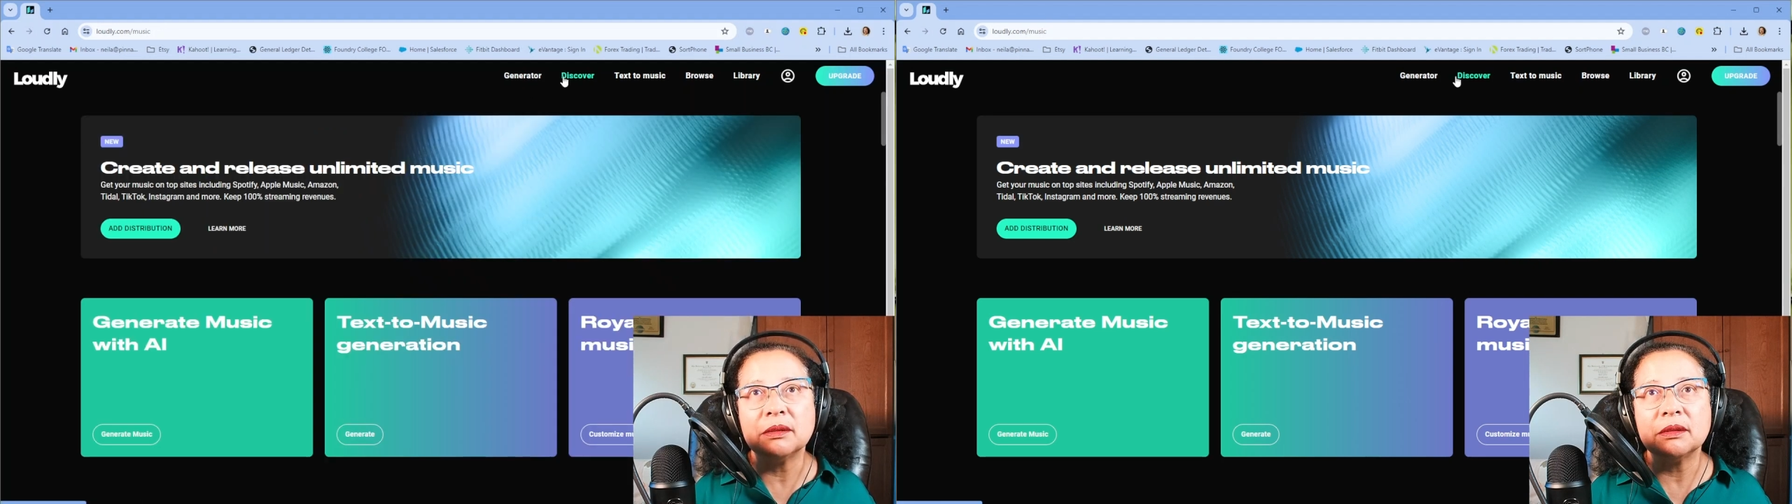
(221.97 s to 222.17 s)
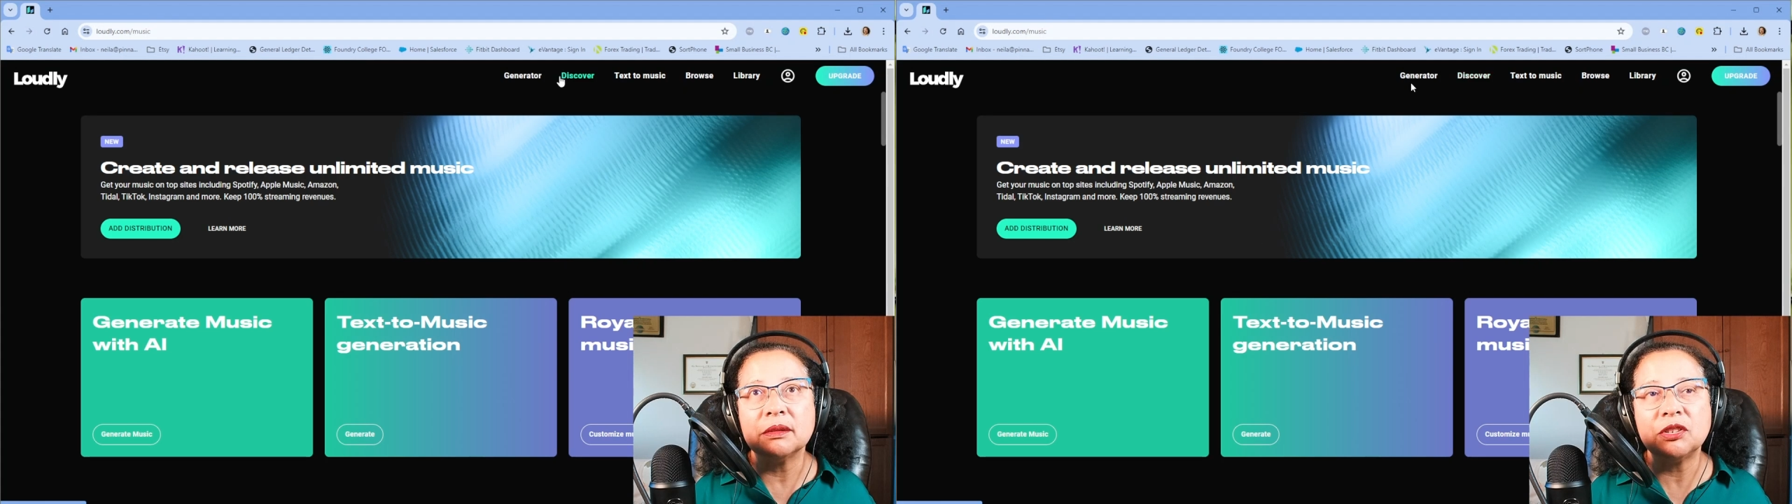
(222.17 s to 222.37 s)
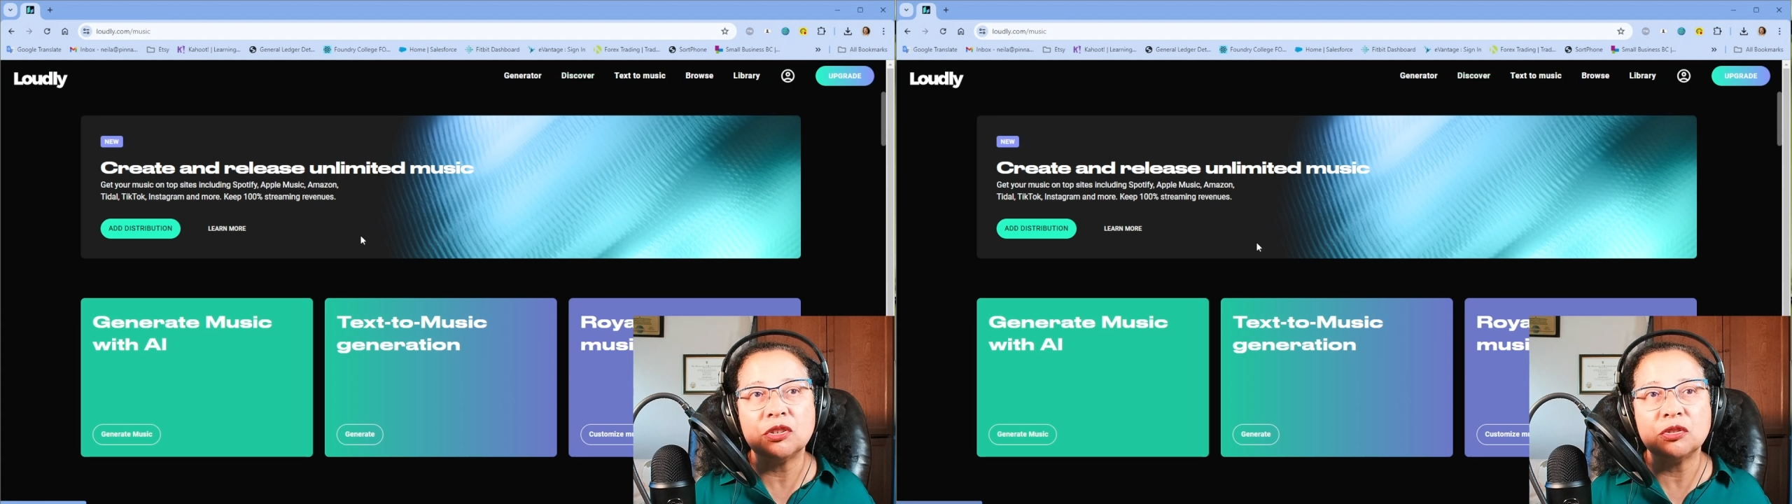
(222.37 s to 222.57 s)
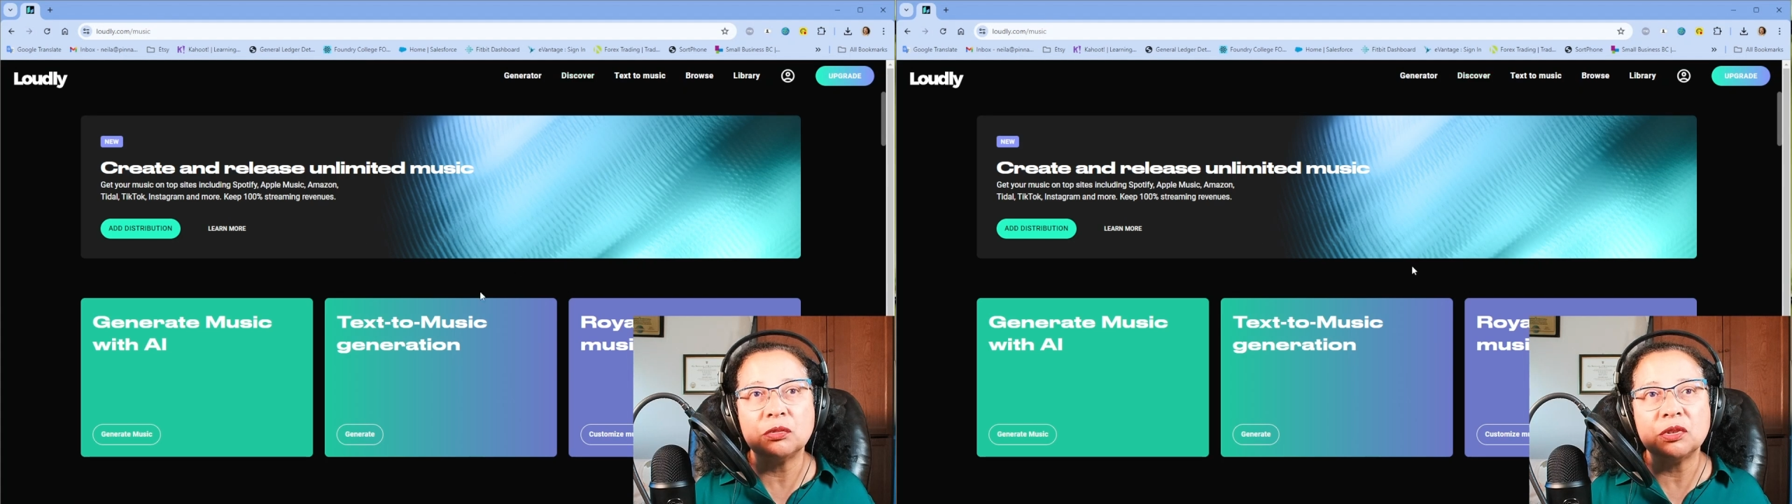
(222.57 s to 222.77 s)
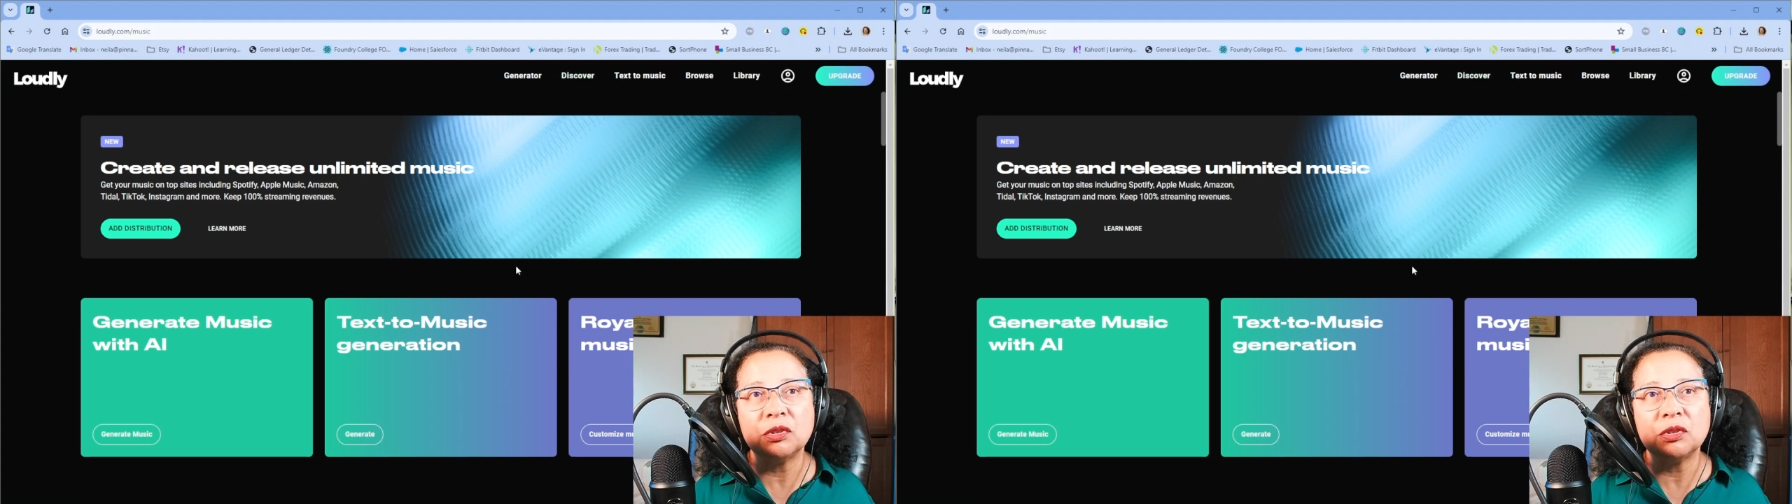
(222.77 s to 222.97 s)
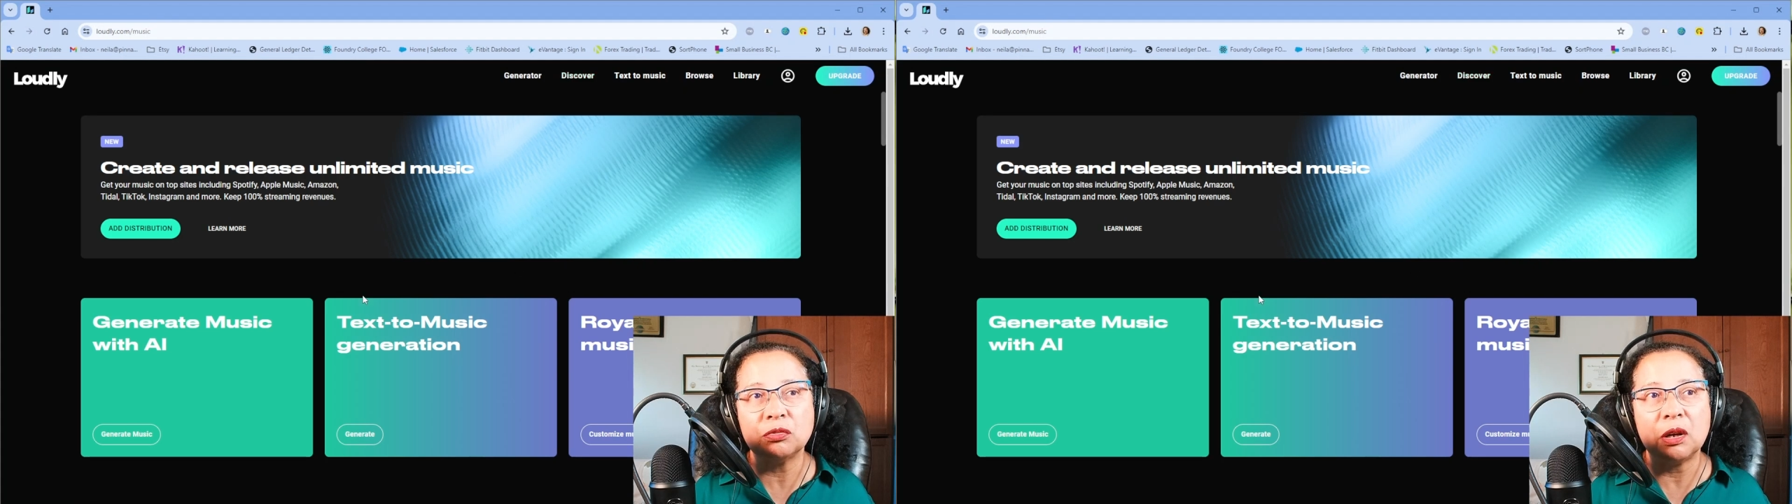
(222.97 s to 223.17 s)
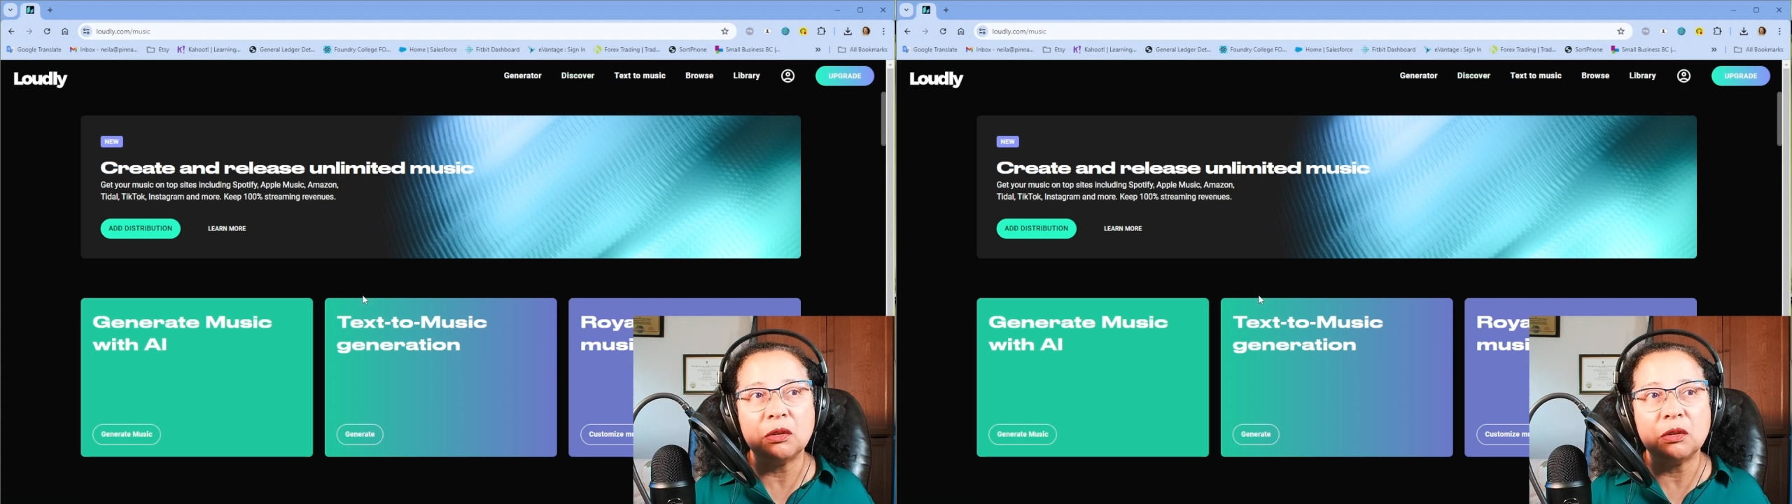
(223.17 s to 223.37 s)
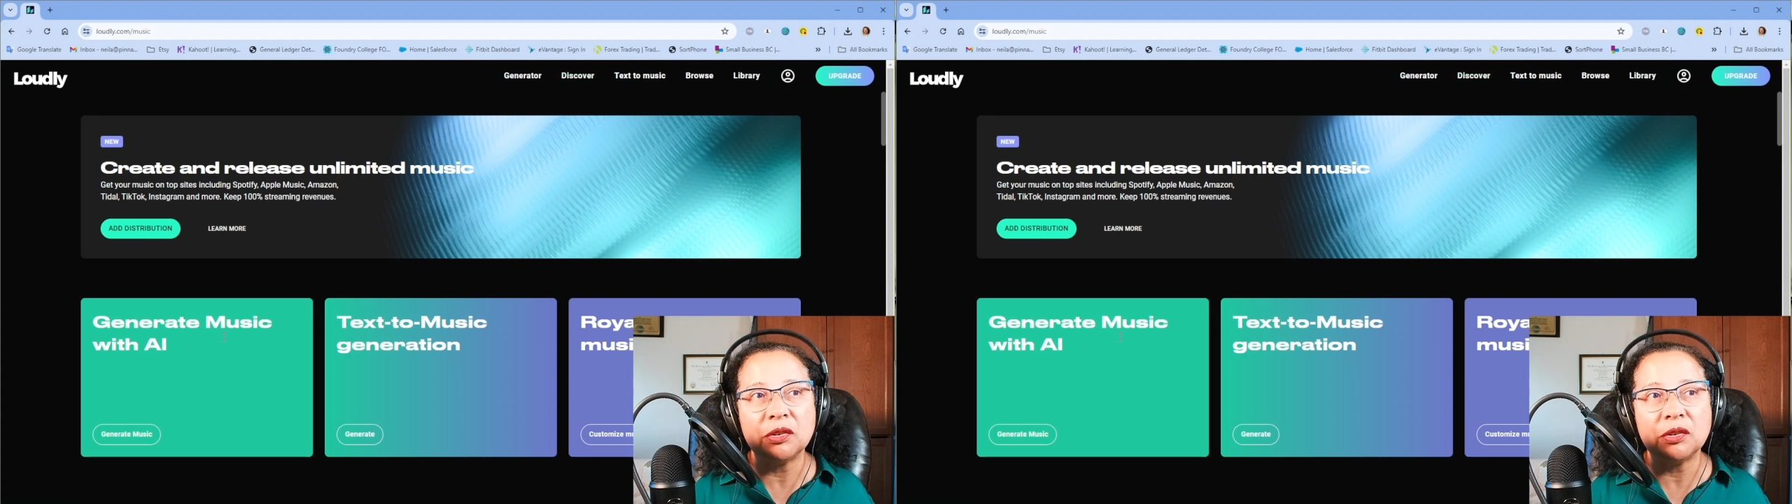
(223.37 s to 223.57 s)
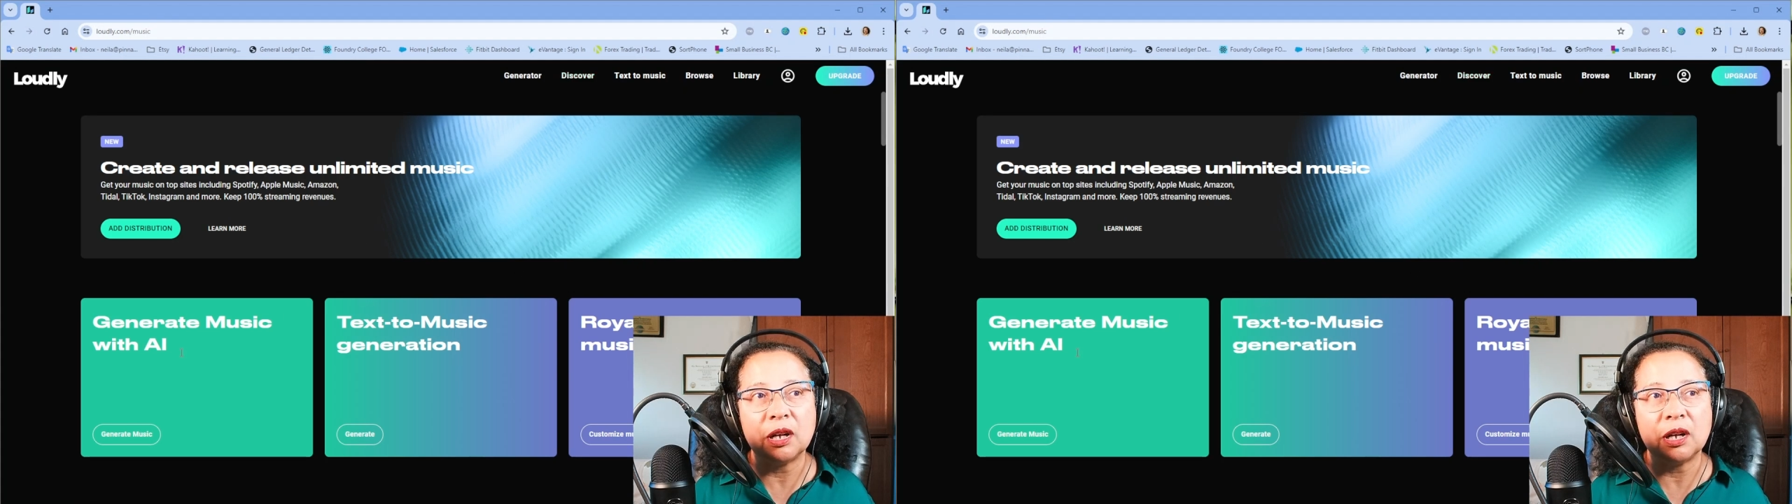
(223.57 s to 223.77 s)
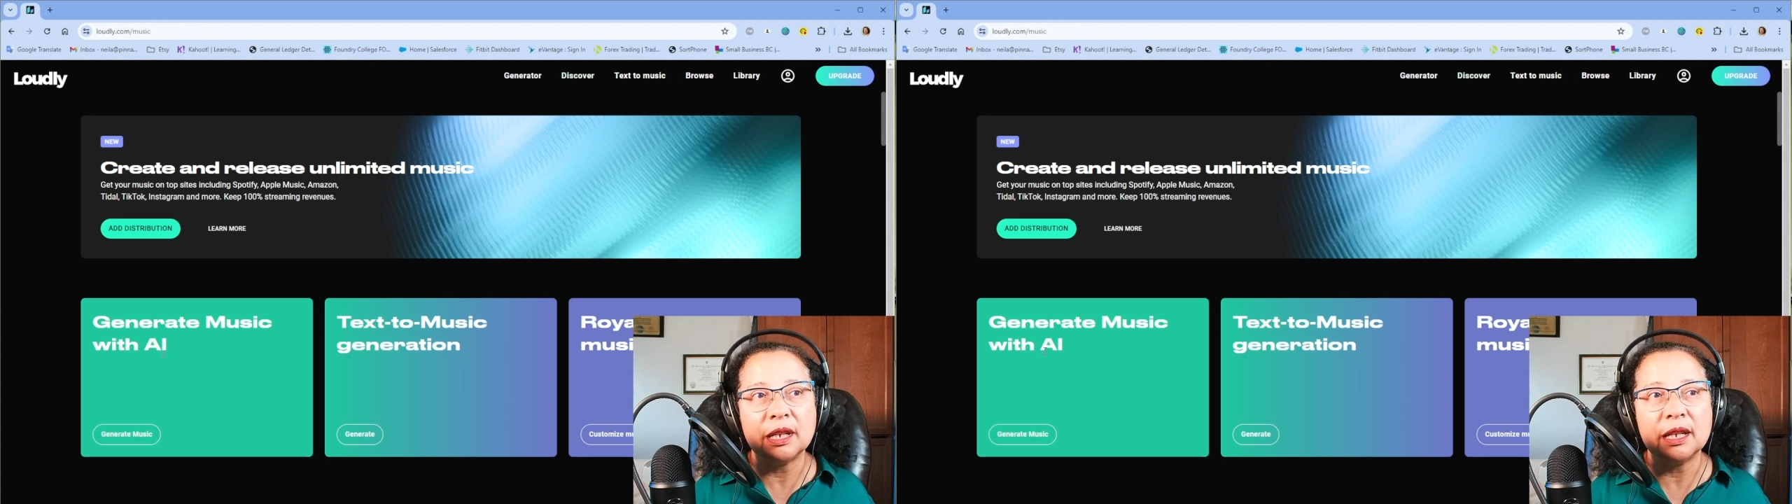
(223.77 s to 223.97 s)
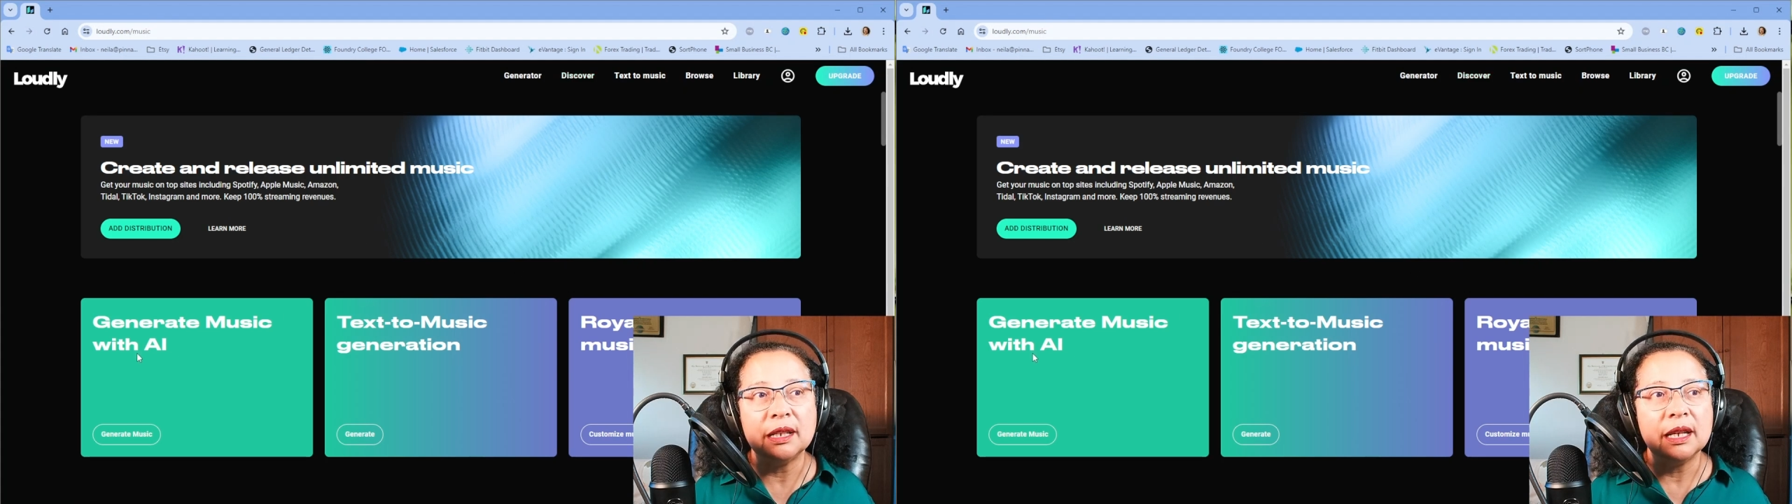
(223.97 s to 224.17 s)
this is where we started,